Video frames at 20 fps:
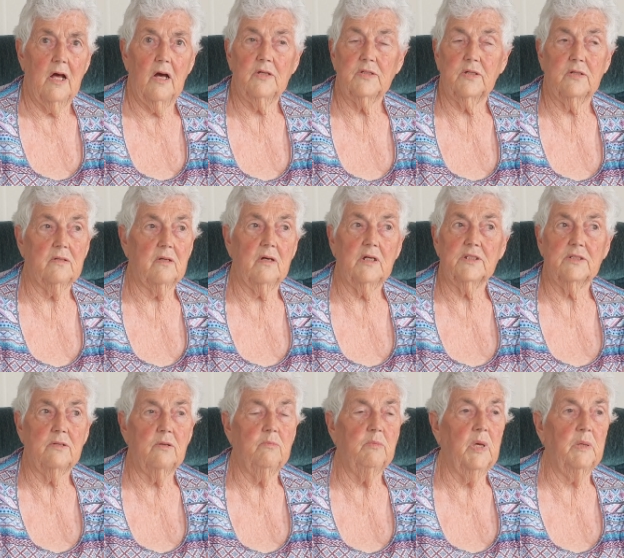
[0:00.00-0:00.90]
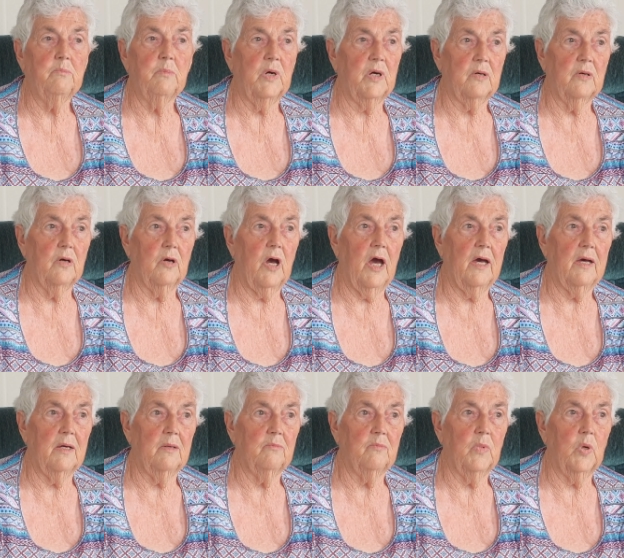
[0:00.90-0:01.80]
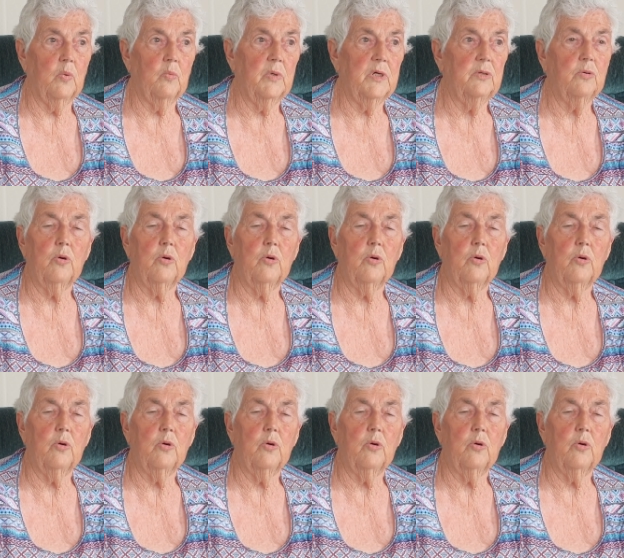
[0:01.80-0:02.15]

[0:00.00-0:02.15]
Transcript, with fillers: I can, I can remember um, we